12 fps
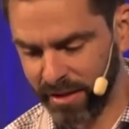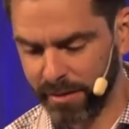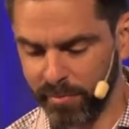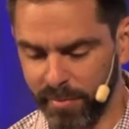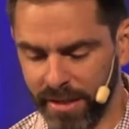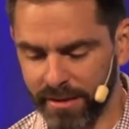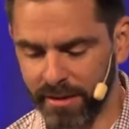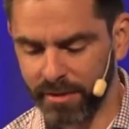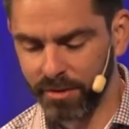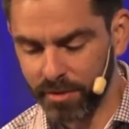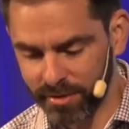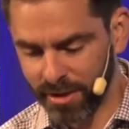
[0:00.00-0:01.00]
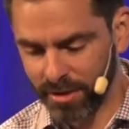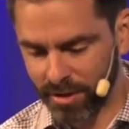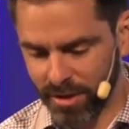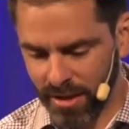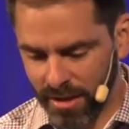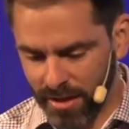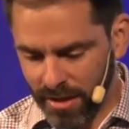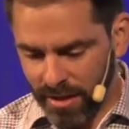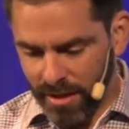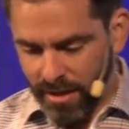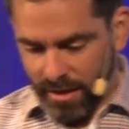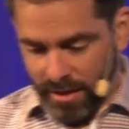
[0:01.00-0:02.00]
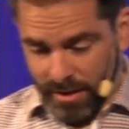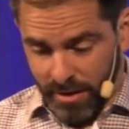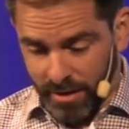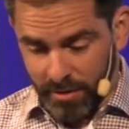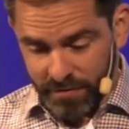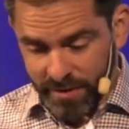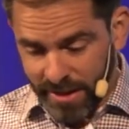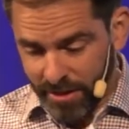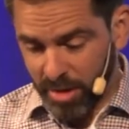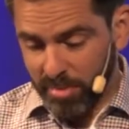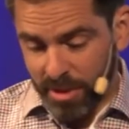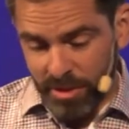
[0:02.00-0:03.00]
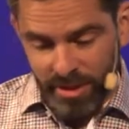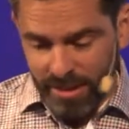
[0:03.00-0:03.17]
making usage of the error budget,